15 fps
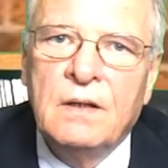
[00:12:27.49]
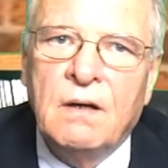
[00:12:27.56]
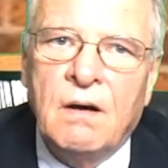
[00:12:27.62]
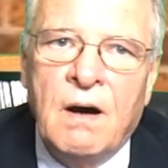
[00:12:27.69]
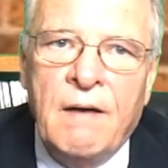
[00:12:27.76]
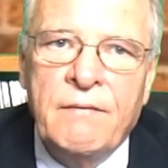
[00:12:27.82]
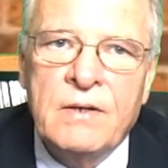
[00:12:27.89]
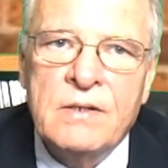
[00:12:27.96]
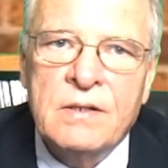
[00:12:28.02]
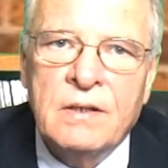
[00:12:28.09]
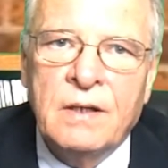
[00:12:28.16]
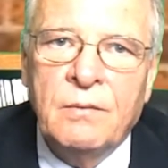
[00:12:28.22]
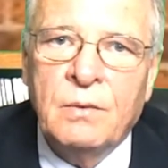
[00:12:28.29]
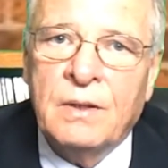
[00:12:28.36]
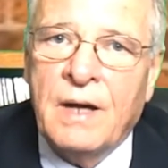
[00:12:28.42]

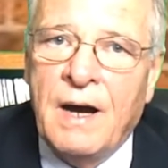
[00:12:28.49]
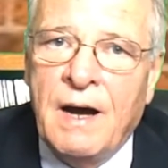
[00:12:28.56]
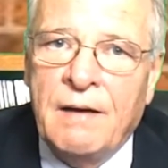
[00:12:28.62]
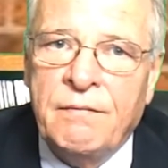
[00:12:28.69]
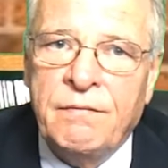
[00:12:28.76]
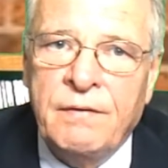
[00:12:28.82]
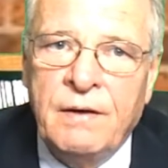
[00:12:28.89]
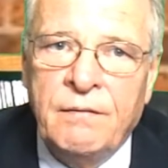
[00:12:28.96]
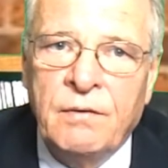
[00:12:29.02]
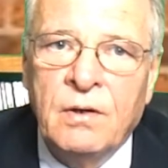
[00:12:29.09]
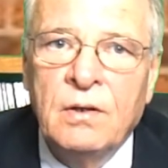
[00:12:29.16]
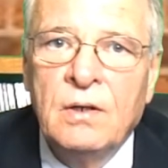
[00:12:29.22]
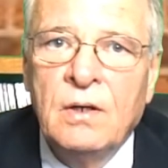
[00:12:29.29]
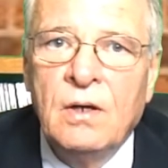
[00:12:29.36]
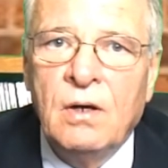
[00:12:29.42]
Obviously, with a high
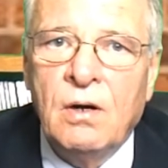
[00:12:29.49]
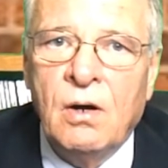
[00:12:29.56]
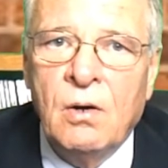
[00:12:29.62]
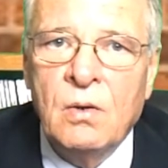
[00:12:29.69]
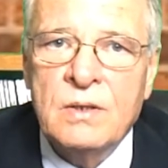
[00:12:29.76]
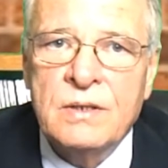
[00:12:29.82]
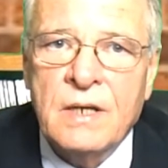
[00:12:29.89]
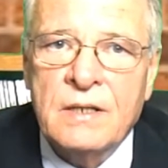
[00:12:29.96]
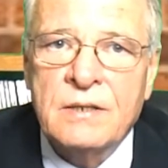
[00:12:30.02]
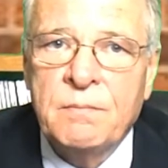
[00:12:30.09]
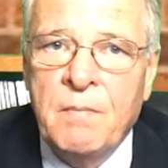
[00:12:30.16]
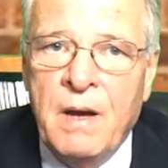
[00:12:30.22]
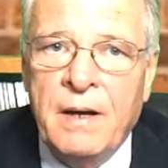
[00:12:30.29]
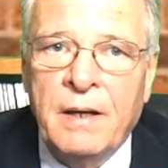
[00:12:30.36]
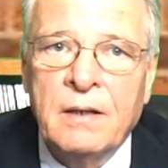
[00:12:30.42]
fever, O.S.S.
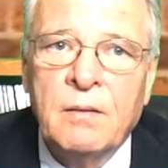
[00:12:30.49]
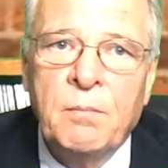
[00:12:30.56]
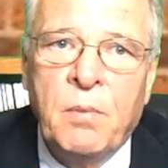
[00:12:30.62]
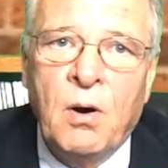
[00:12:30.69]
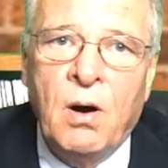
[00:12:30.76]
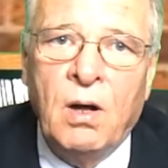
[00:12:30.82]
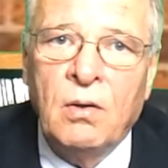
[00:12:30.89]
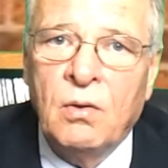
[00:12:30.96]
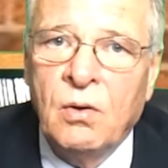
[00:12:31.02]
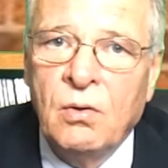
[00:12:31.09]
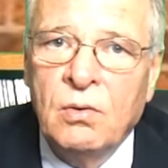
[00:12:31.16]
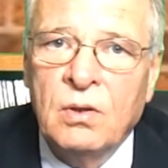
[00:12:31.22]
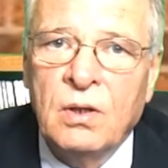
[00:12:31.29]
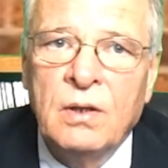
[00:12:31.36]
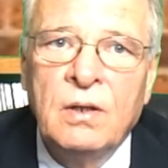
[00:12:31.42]
medic Paul
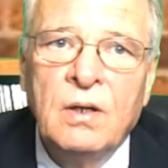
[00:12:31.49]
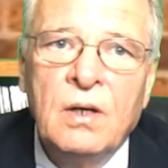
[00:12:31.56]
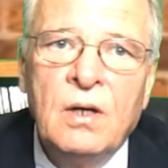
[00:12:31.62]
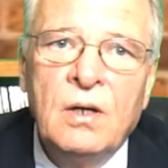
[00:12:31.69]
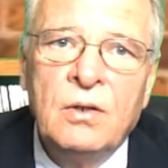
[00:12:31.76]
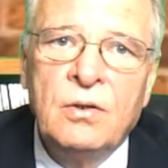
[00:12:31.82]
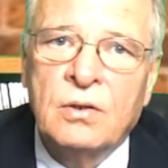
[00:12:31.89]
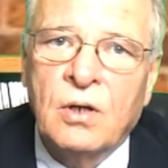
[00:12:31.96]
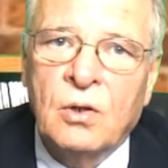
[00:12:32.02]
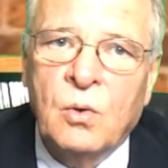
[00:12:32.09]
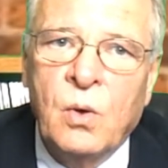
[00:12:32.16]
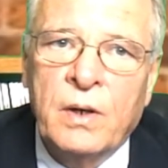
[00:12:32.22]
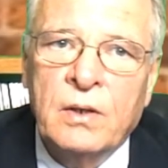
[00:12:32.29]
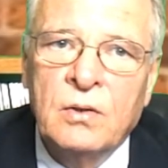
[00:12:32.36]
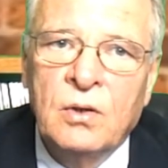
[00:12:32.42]
Hoagland took a
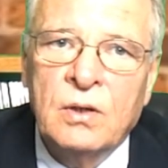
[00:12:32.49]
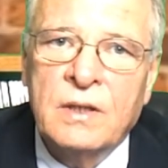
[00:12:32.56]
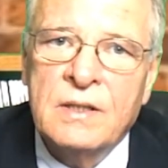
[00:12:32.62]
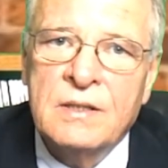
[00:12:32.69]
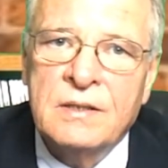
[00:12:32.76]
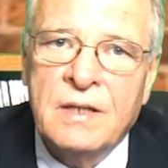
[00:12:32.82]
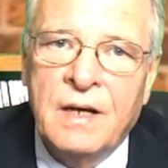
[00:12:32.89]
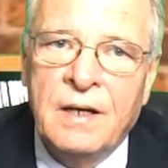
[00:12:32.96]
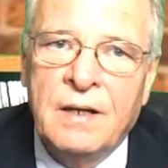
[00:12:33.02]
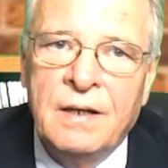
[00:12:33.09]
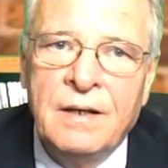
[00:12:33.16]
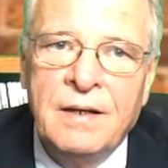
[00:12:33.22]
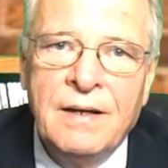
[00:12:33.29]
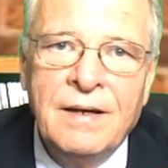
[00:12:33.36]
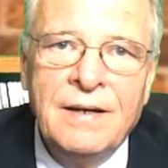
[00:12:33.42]
quick look and
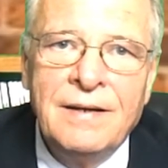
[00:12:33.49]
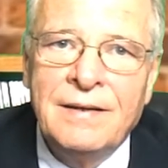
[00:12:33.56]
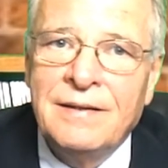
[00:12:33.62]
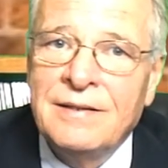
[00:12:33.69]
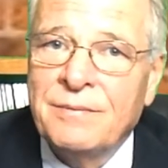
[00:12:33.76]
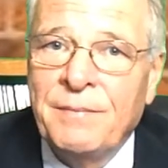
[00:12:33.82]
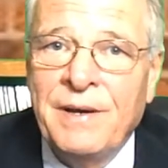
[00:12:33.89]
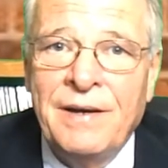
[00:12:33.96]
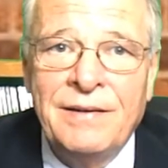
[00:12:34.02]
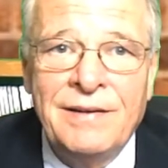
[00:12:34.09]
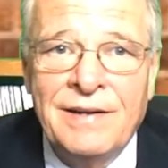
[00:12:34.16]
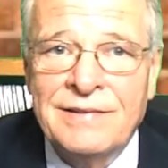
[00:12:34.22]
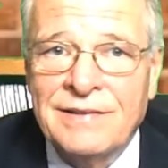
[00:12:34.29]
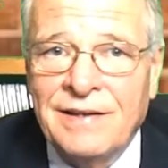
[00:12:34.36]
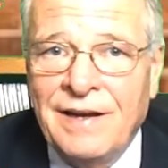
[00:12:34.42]
stated, 'This man
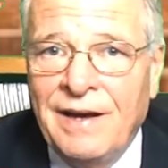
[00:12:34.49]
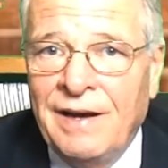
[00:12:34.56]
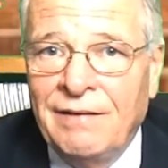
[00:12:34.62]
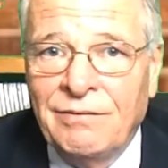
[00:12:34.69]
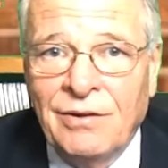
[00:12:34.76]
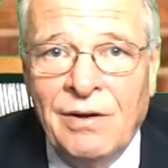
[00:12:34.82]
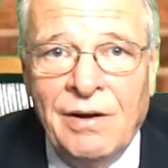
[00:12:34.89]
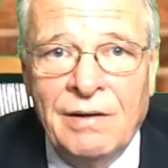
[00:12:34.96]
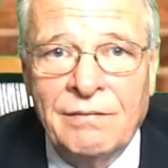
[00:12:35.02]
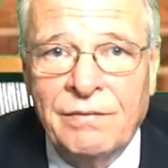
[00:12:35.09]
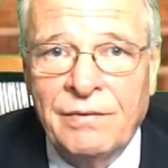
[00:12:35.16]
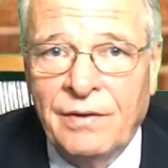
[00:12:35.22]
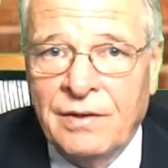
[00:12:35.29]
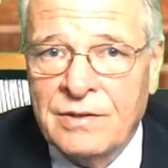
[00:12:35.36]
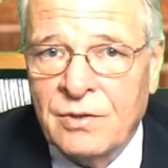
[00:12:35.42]
doesn't have long
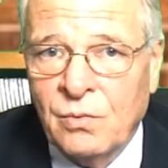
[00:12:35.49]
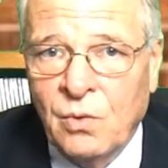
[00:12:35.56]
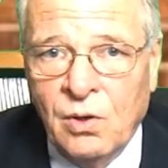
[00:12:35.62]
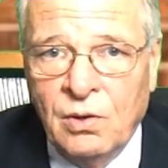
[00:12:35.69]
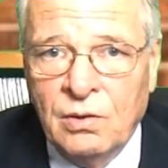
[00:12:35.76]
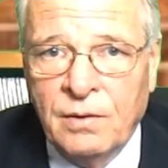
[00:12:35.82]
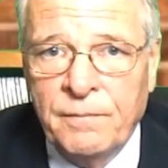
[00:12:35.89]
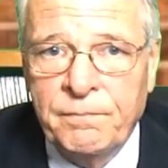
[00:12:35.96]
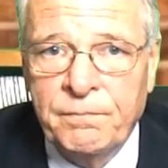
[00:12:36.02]
for this world.'